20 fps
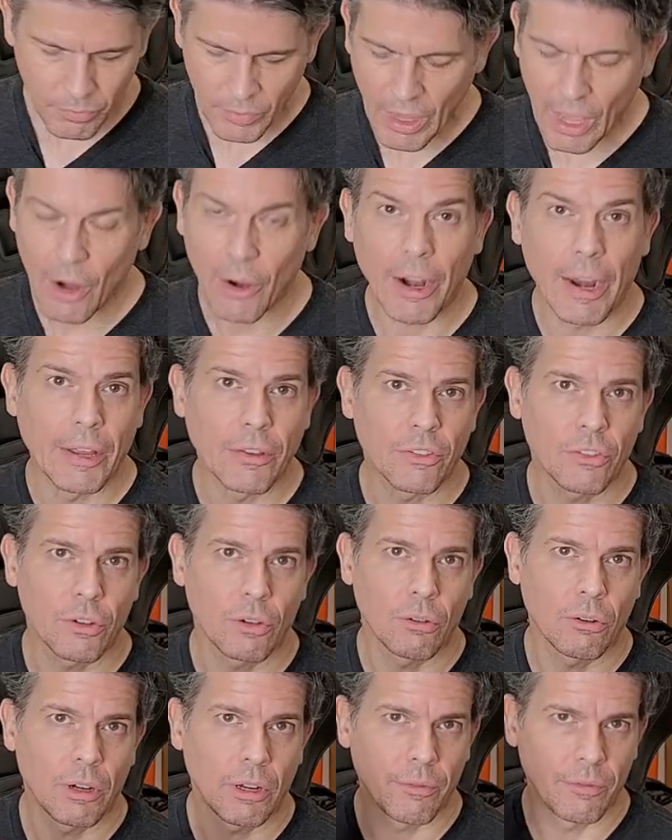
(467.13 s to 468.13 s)
All right,
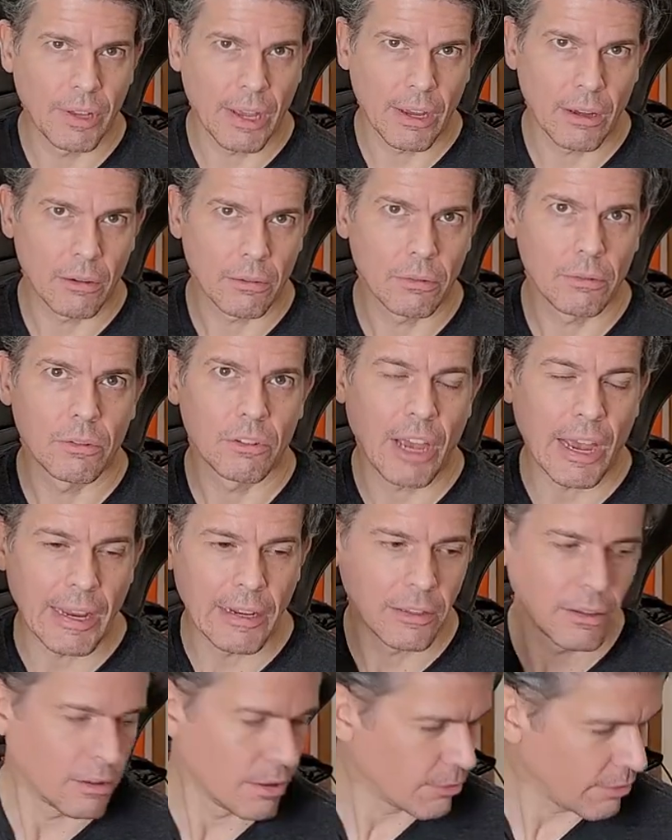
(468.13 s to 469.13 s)
so I've now
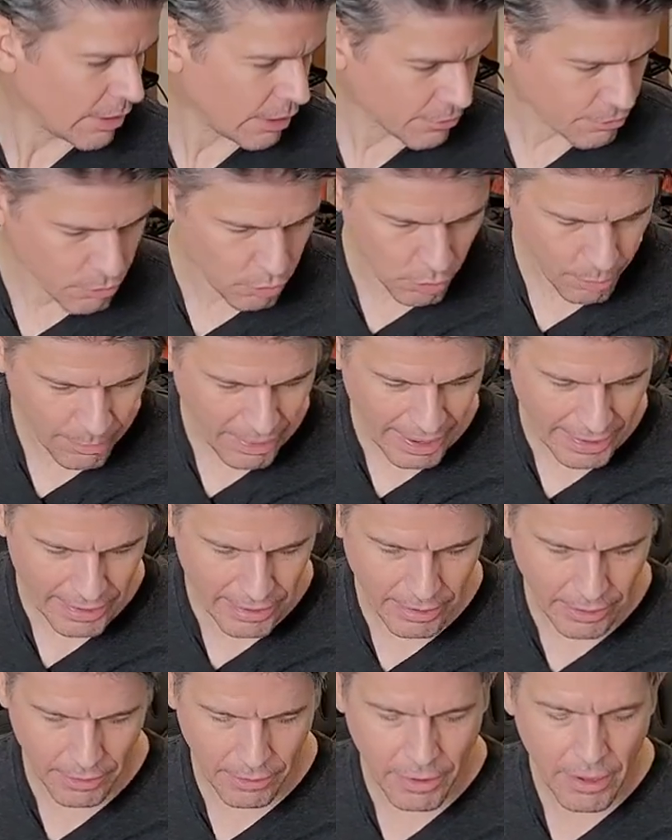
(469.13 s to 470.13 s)
tightened the valve core back
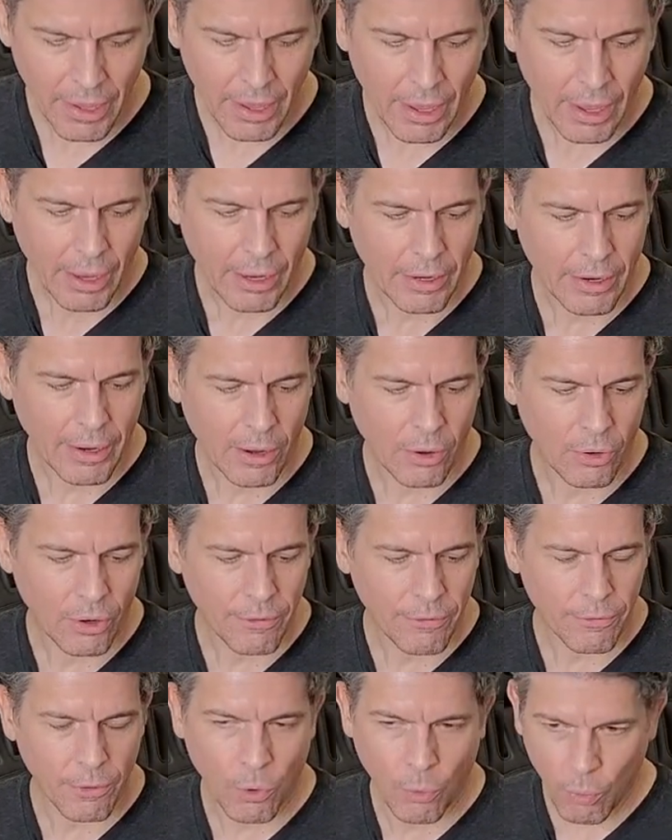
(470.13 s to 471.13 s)
in. Now,
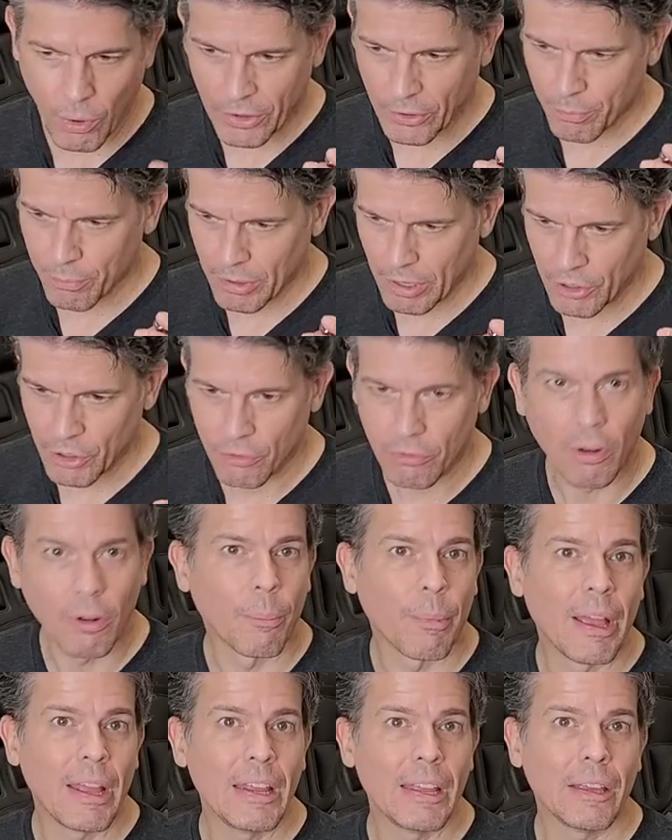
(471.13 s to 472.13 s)
if there was pressure
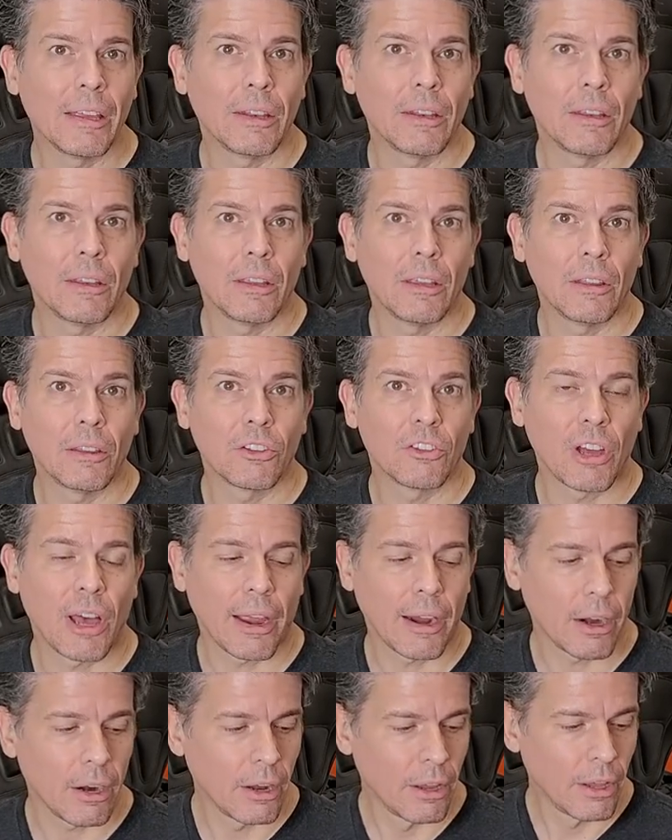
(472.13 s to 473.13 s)
remaining in, in the
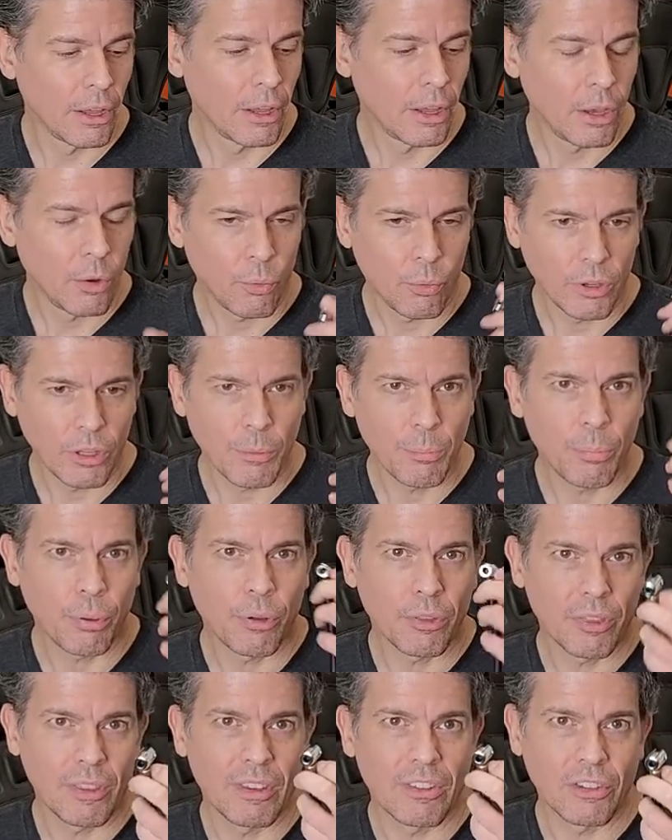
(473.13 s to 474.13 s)
tire, when you
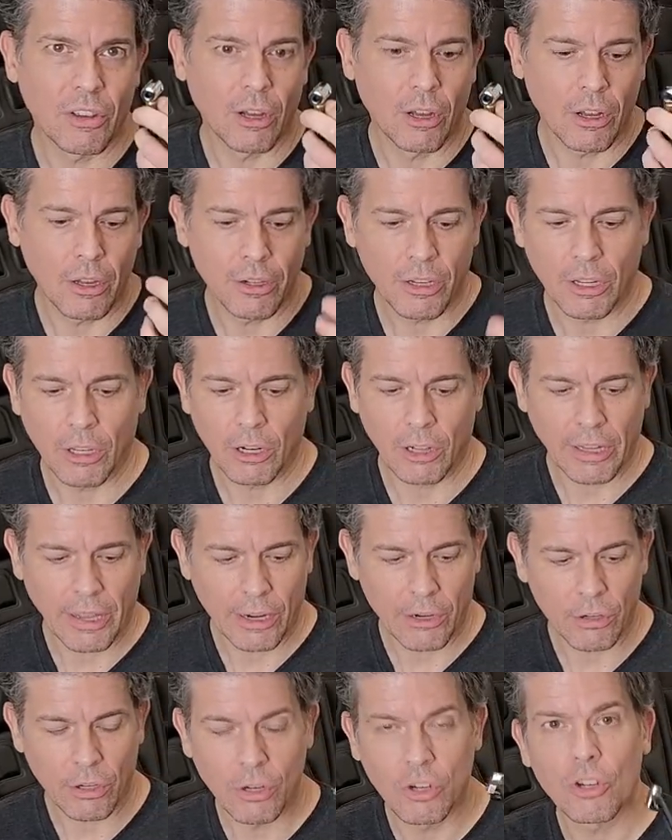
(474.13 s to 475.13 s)
put this on, it'll
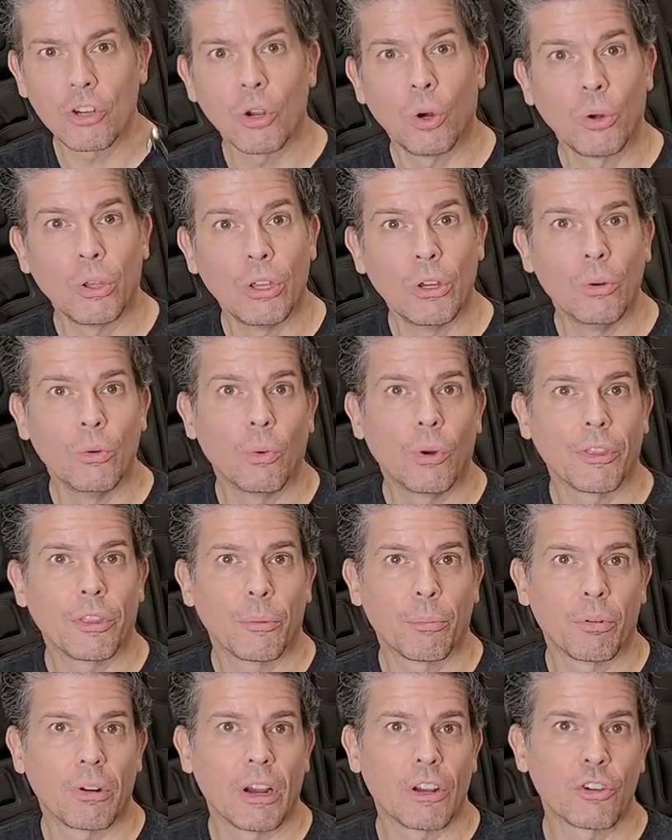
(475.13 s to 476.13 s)
actually show you what the
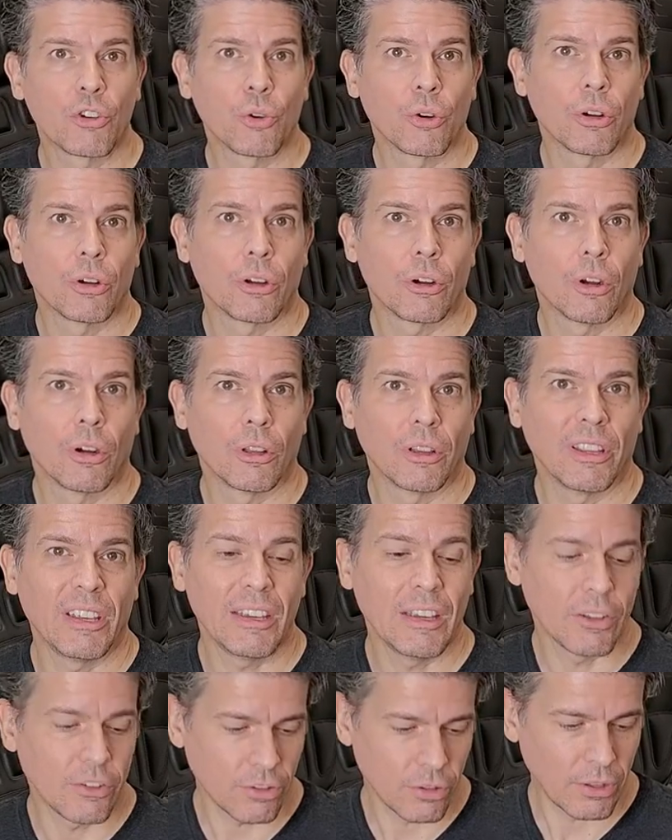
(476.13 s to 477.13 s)
pressure currently
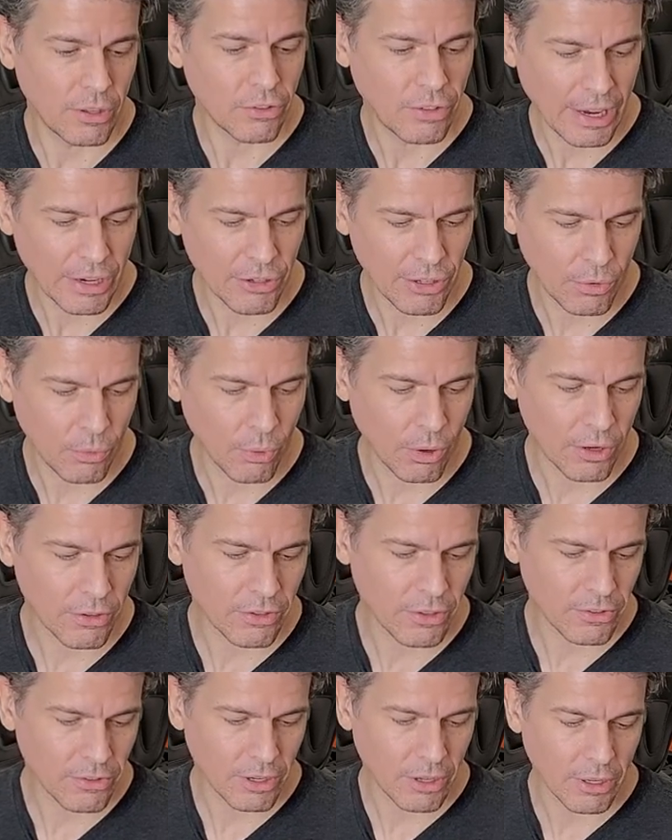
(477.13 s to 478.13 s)
is. So this actually
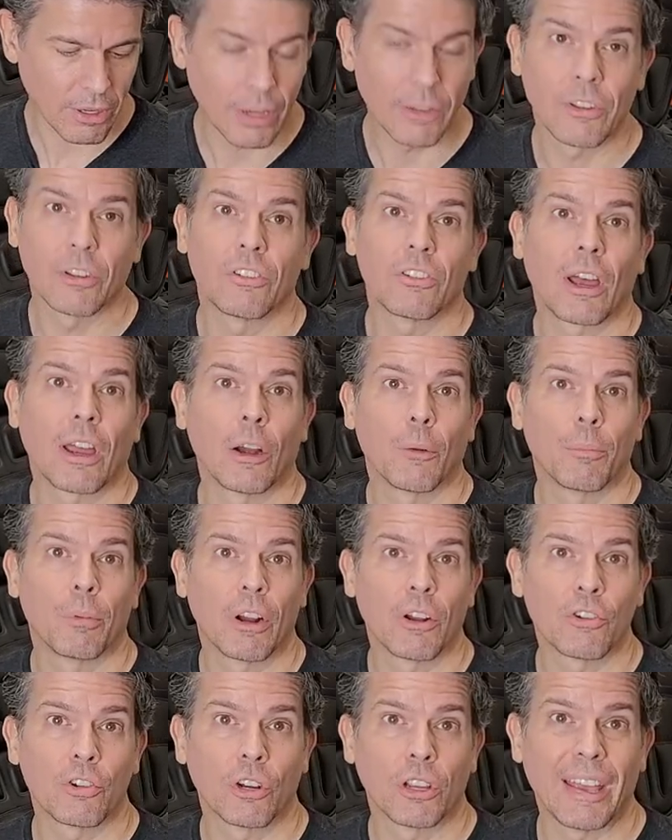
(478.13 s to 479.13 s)
works as a, as a tire
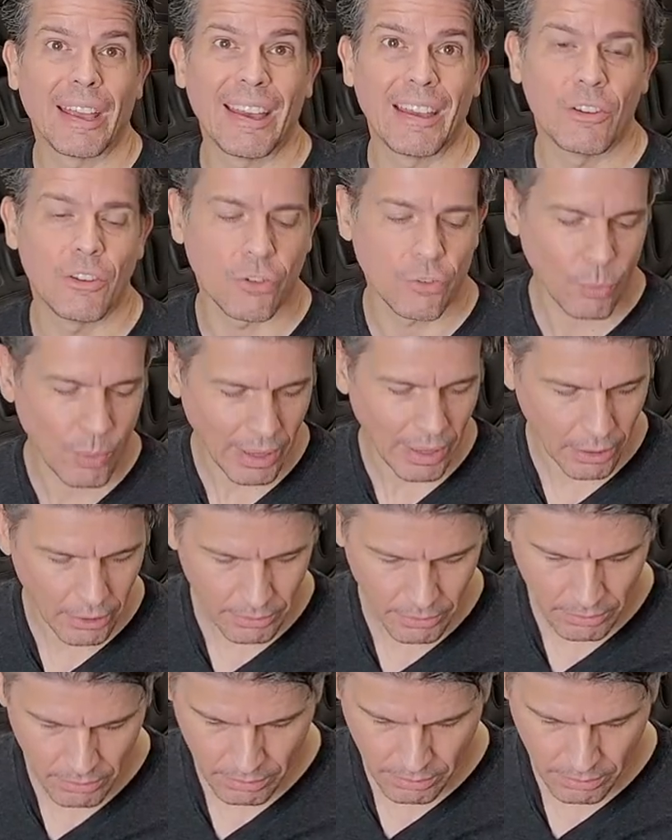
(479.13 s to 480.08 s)
pressure gauge as well.